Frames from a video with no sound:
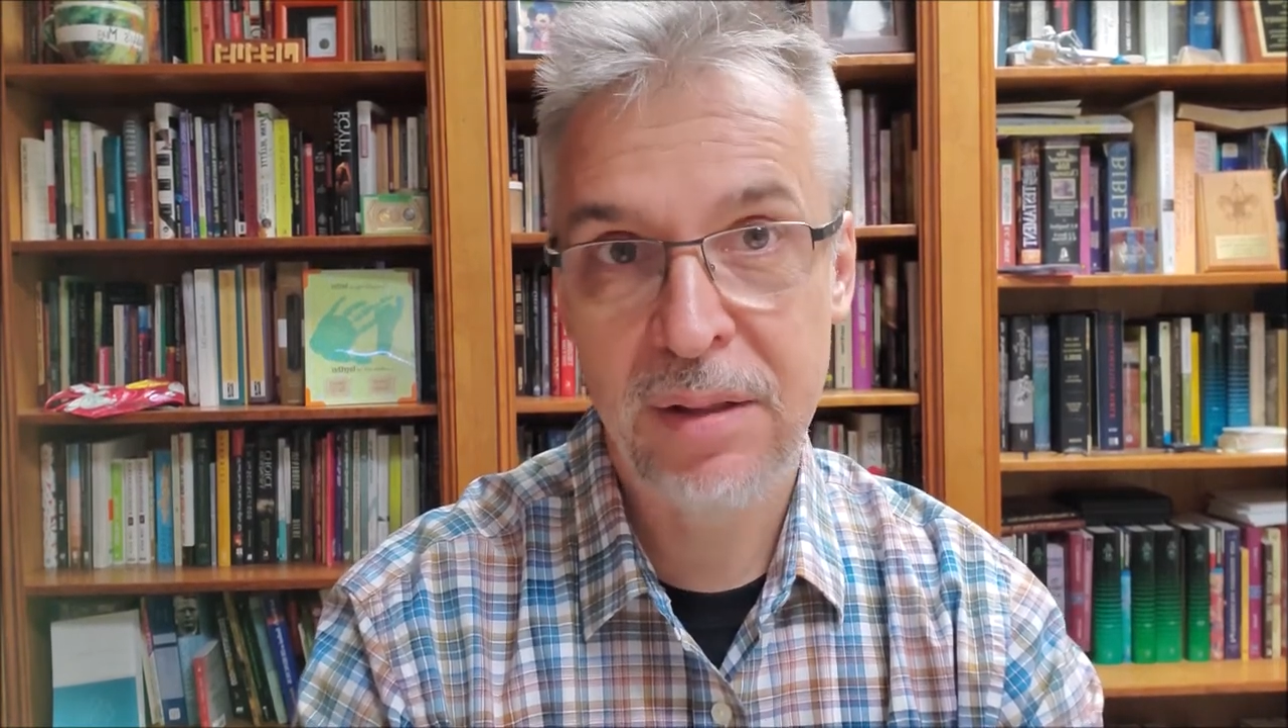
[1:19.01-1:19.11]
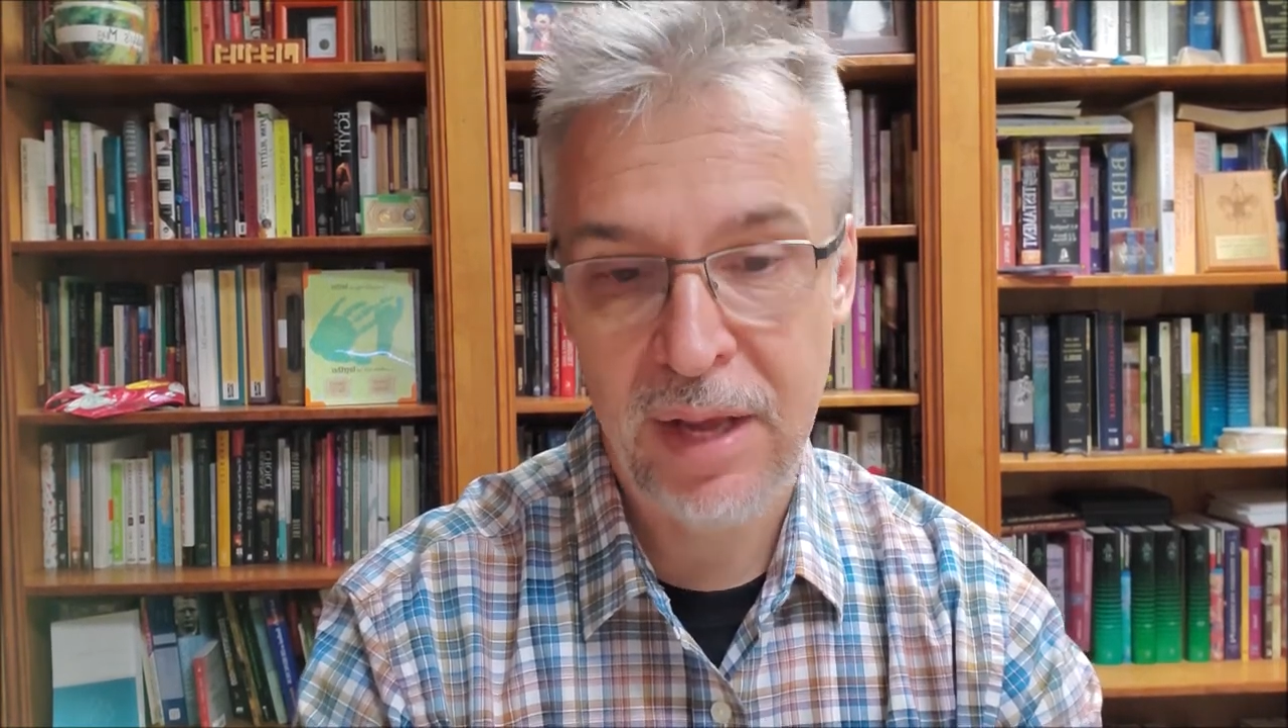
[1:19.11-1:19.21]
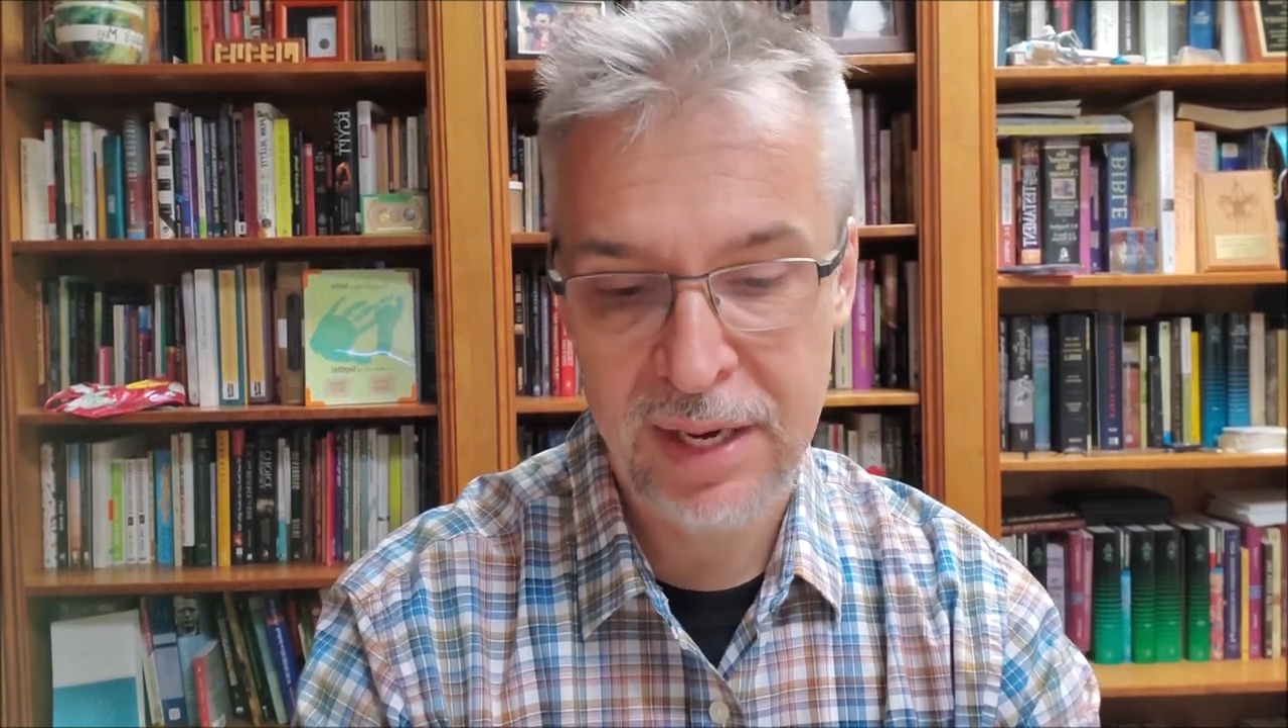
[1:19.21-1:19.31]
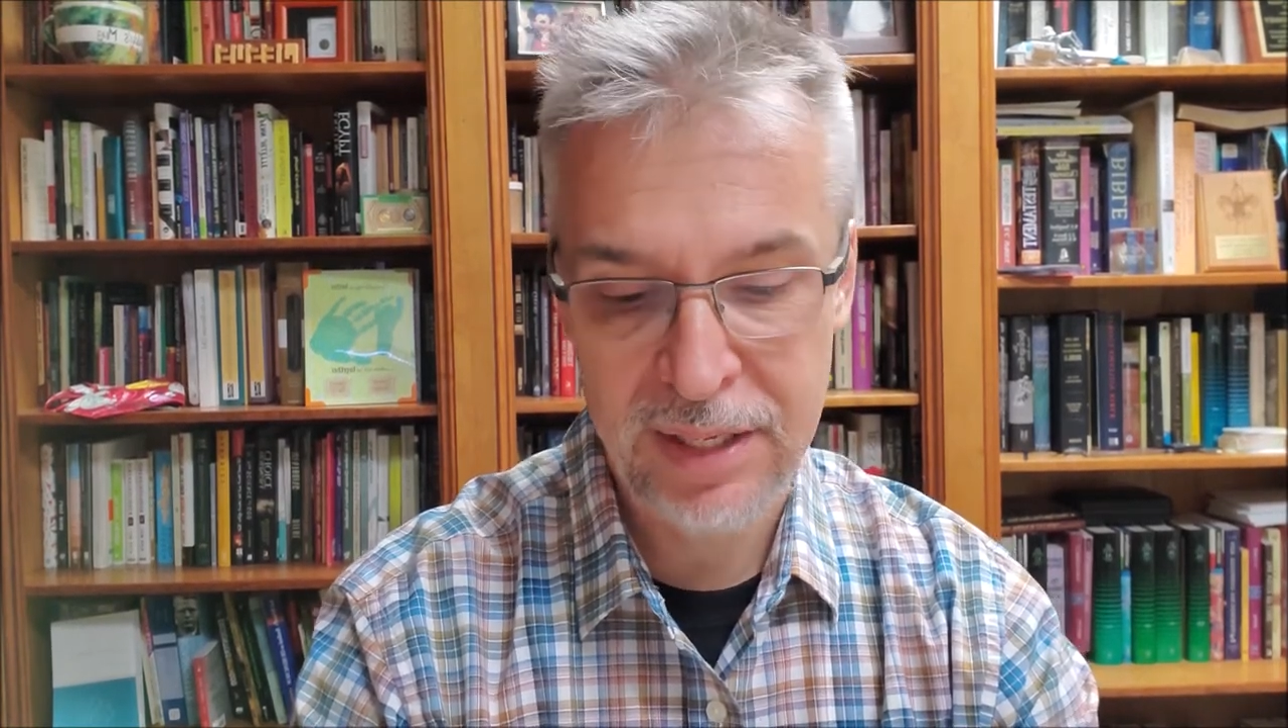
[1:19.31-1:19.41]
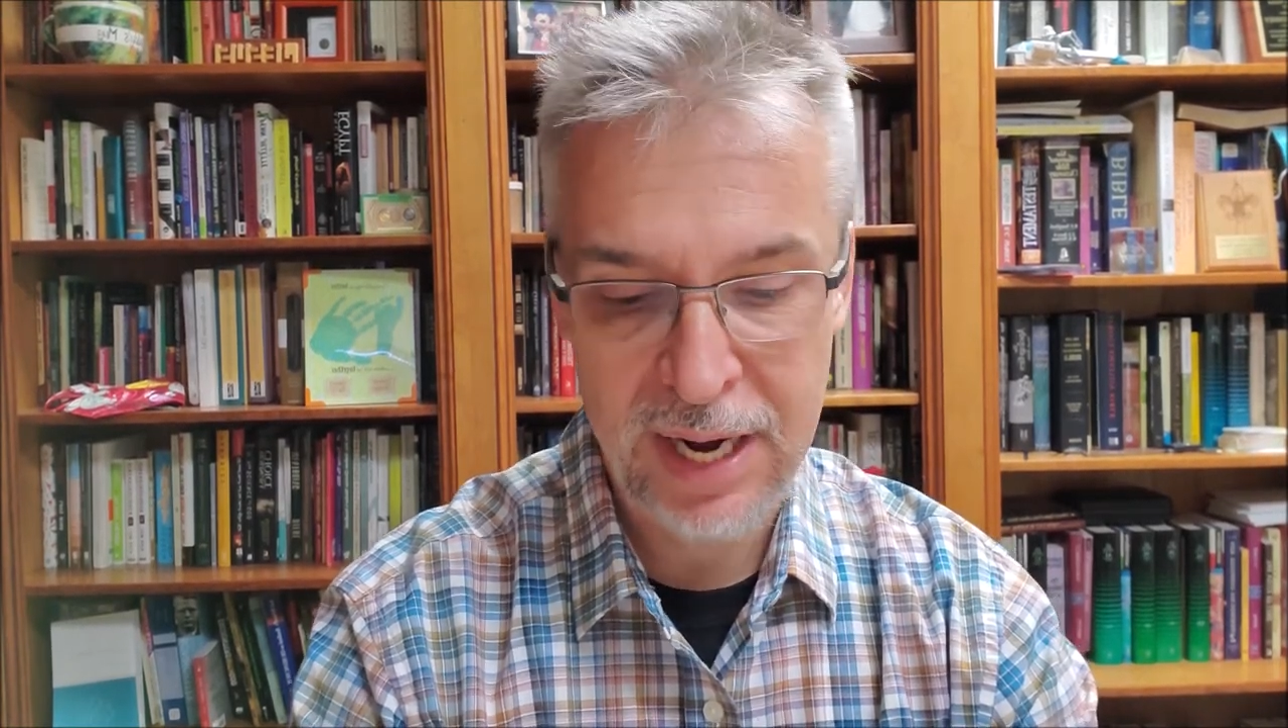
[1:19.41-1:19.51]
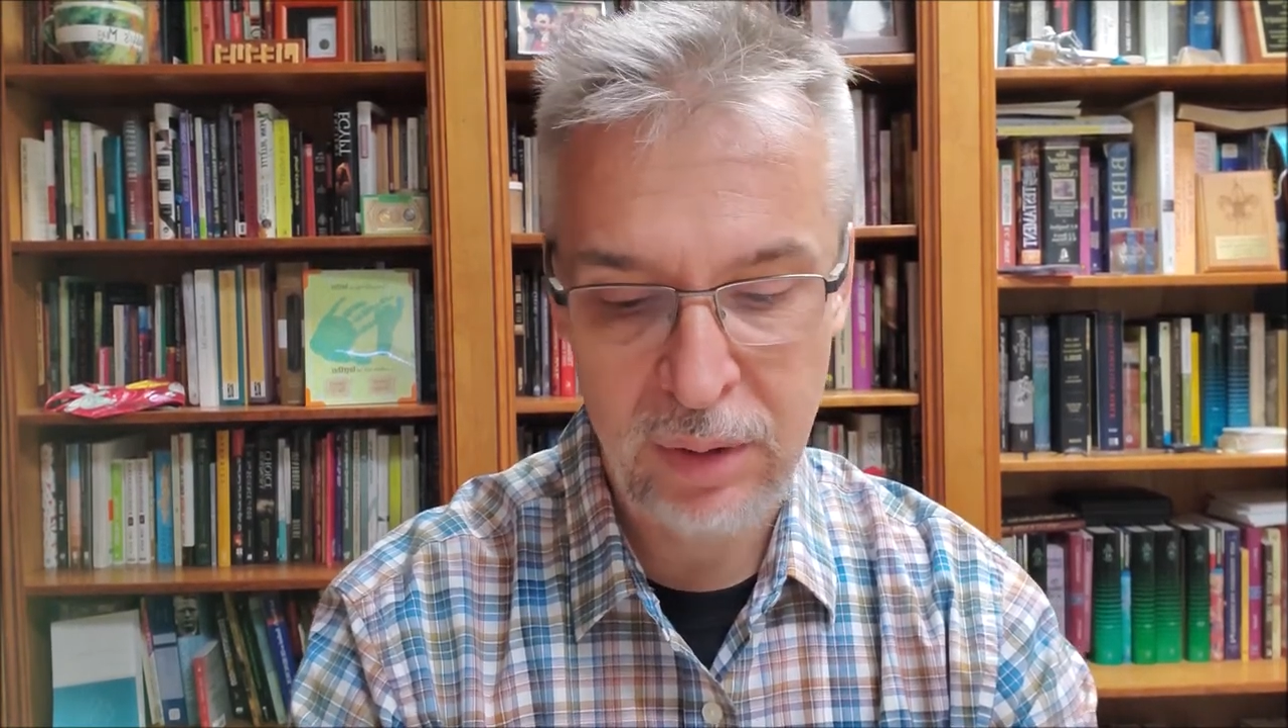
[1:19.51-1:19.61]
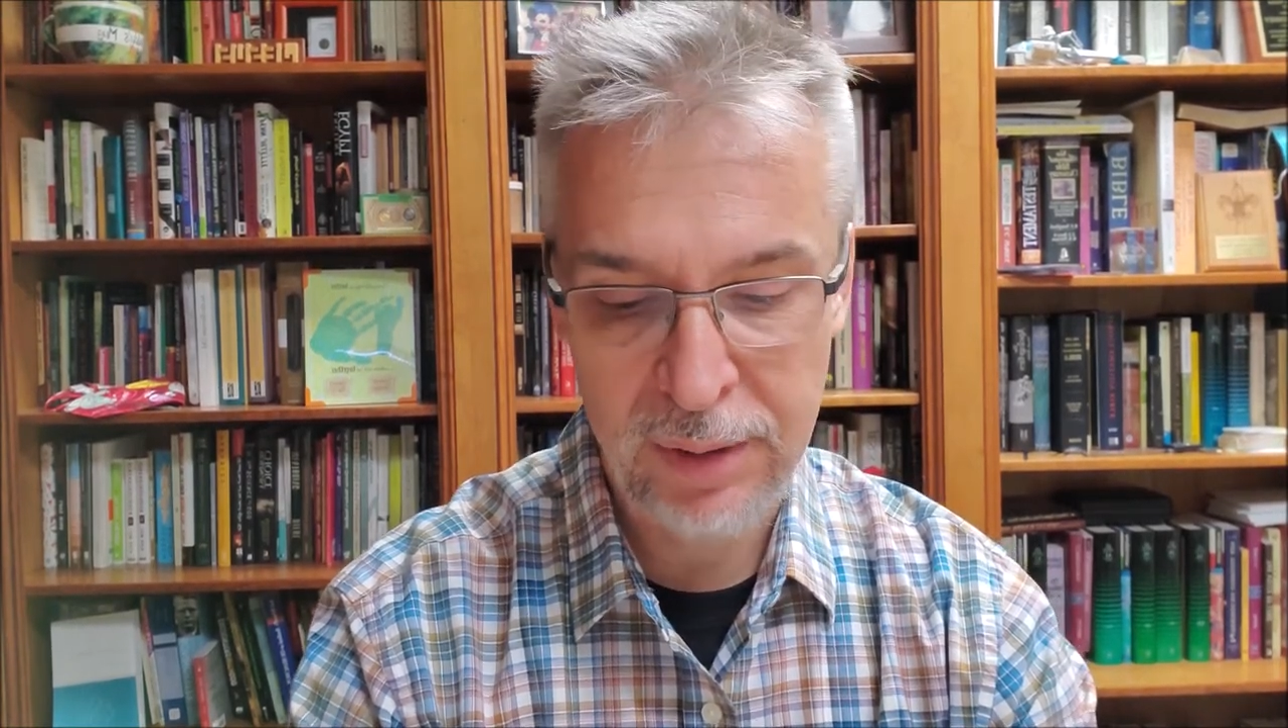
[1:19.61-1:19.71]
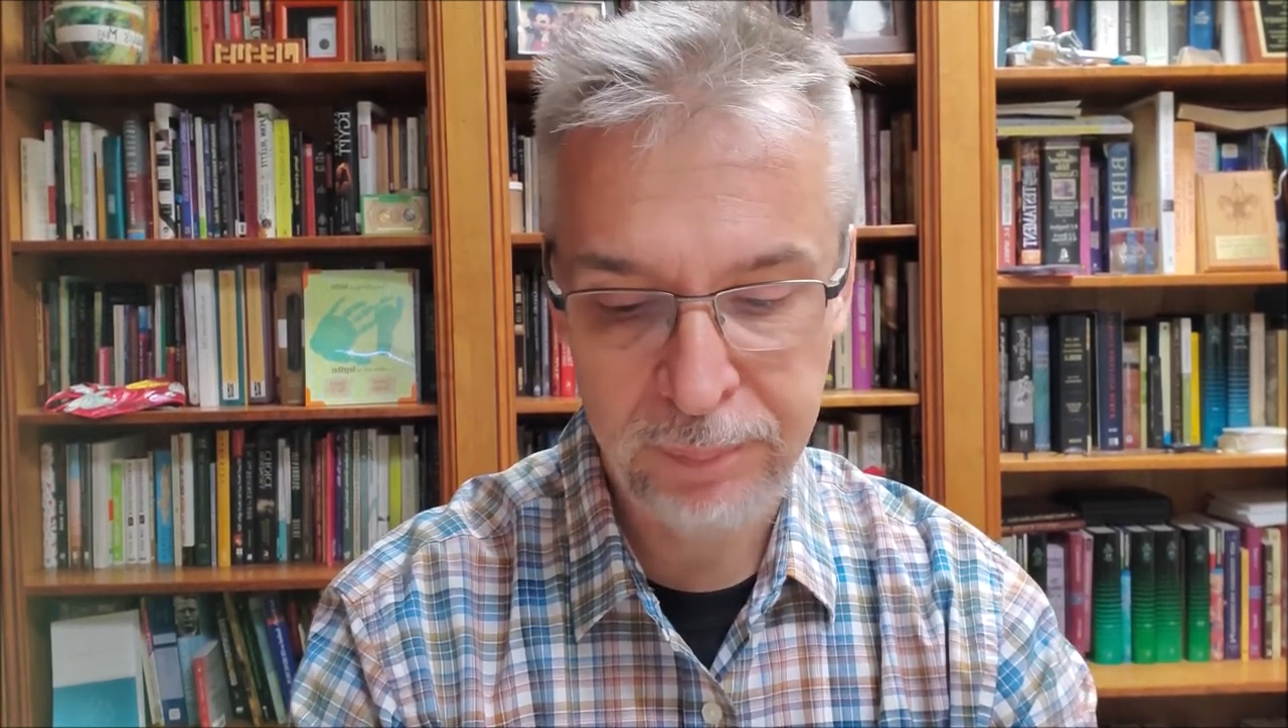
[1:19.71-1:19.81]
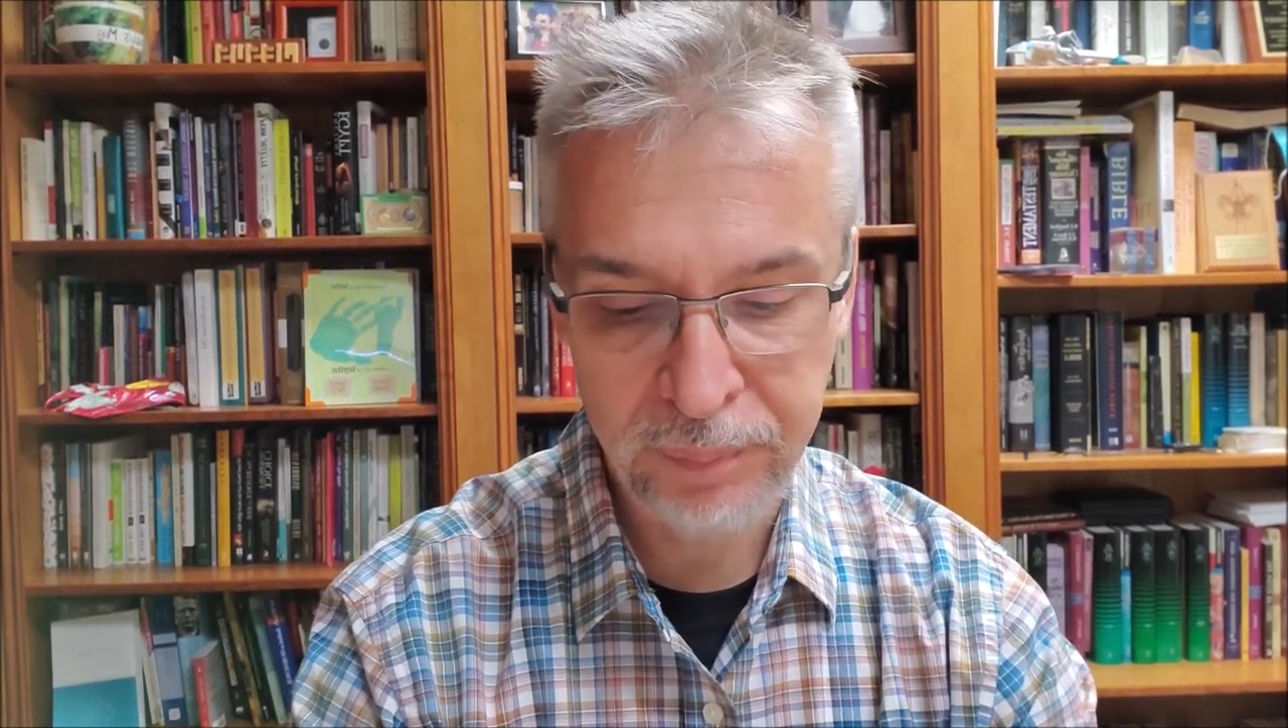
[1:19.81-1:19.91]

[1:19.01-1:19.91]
Thyatira.